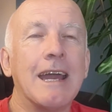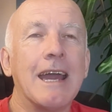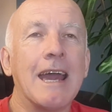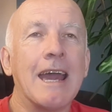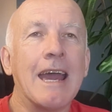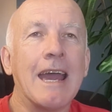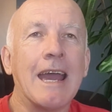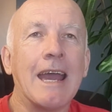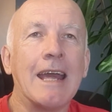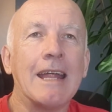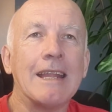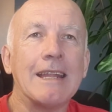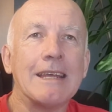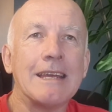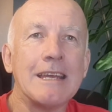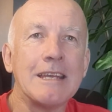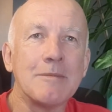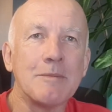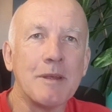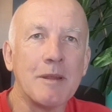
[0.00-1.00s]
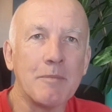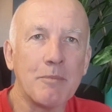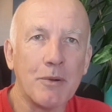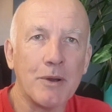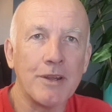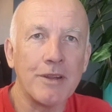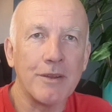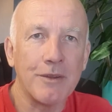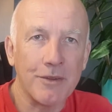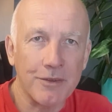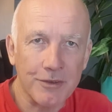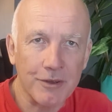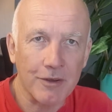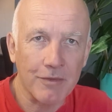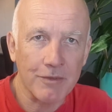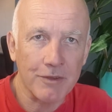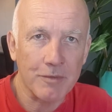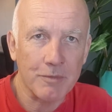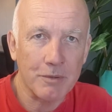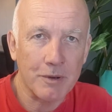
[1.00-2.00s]
And he's been appointed to
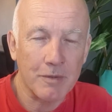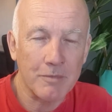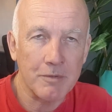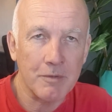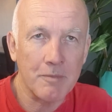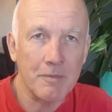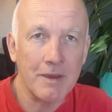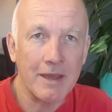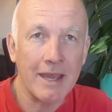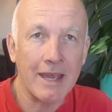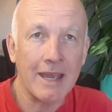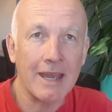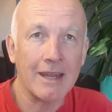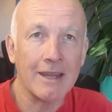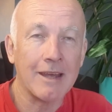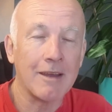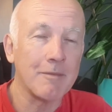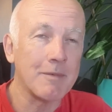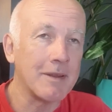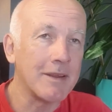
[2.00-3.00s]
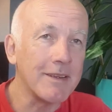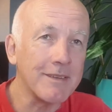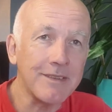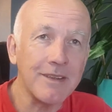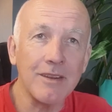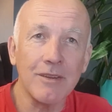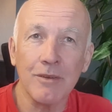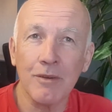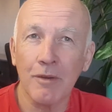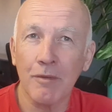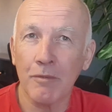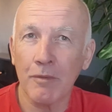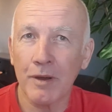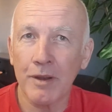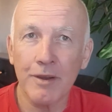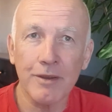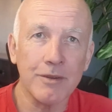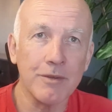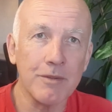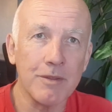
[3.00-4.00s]
solve this problem. And I've been listening to
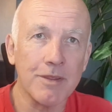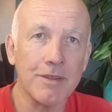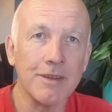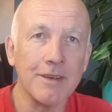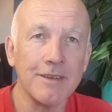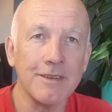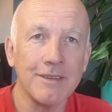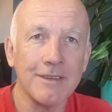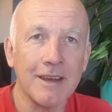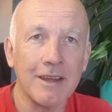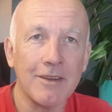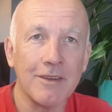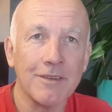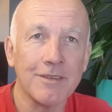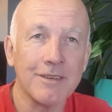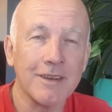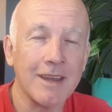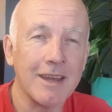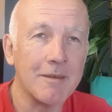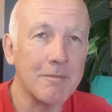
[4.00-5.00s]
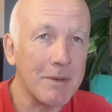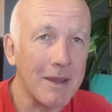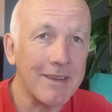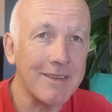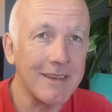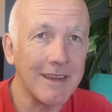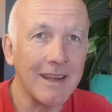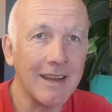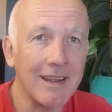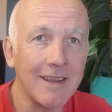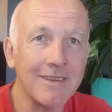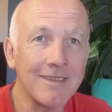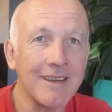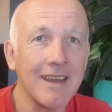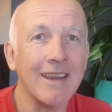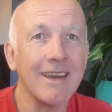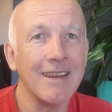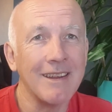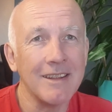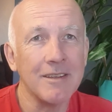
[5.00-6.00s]
one or two of the things he's had to say. And basically he's
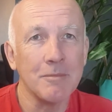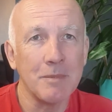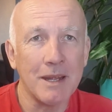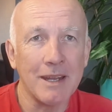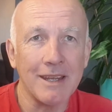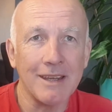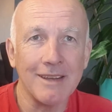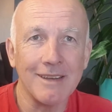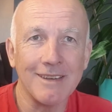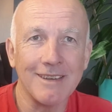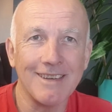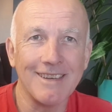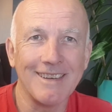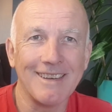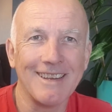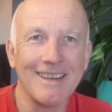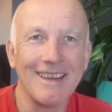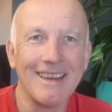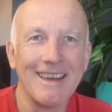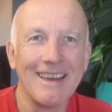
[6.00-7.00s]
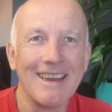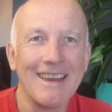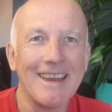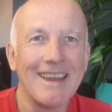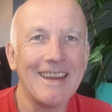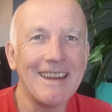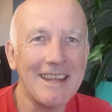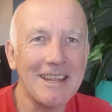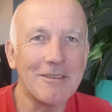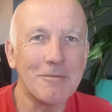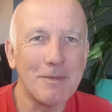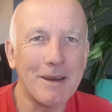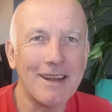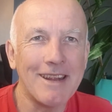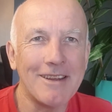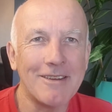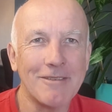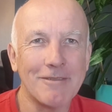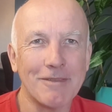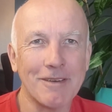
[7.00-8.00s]
saying he needs money. He needs
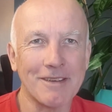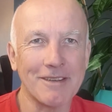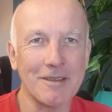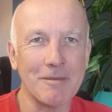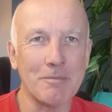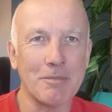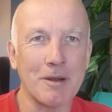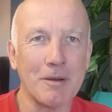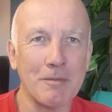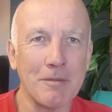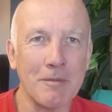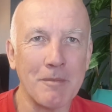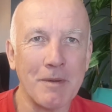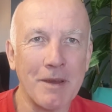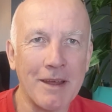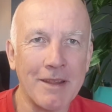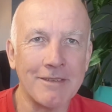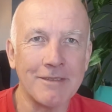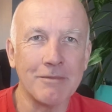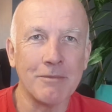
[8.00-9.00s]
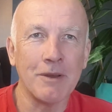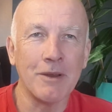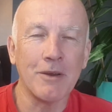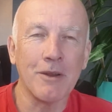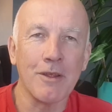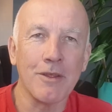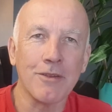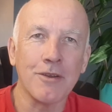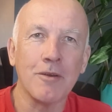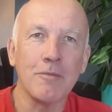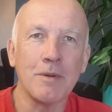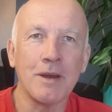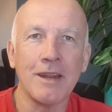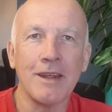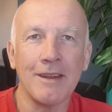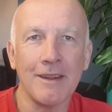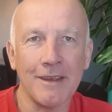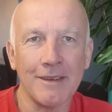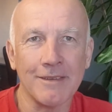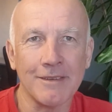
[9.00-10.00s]
money to fix the problem, and we've got to throw money
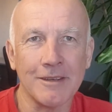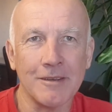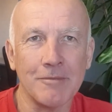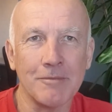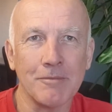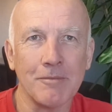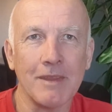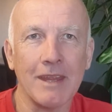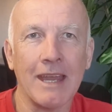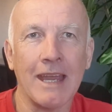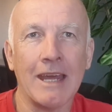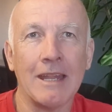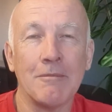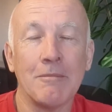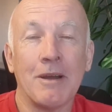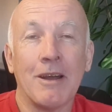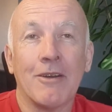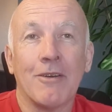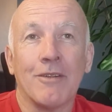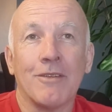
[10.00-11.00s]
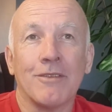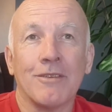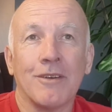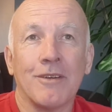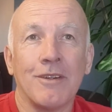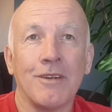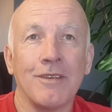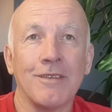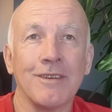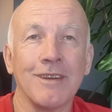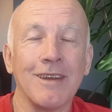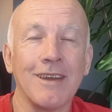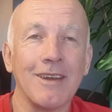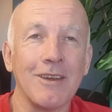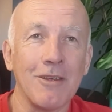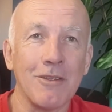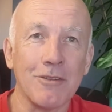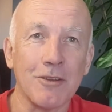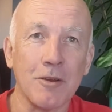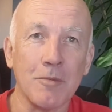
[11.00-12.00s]
at Eskom. And my concern is,
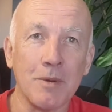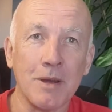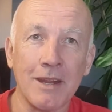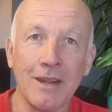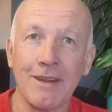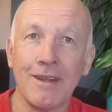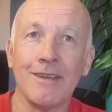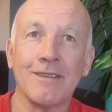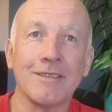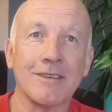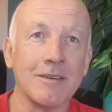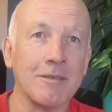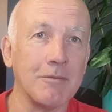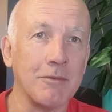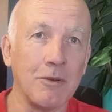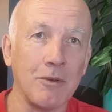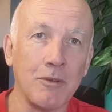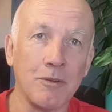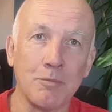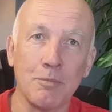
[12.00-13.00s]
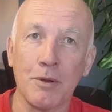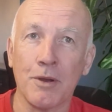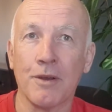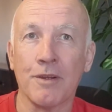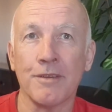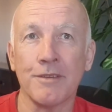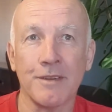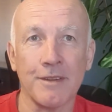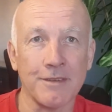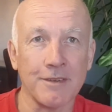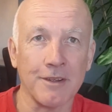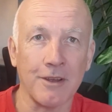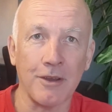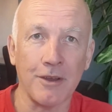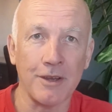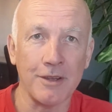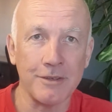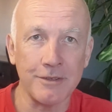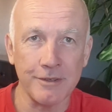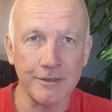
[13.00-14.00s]
you throw money at Eskom, whose pockets does it go
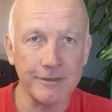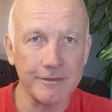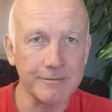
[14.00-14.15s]
into?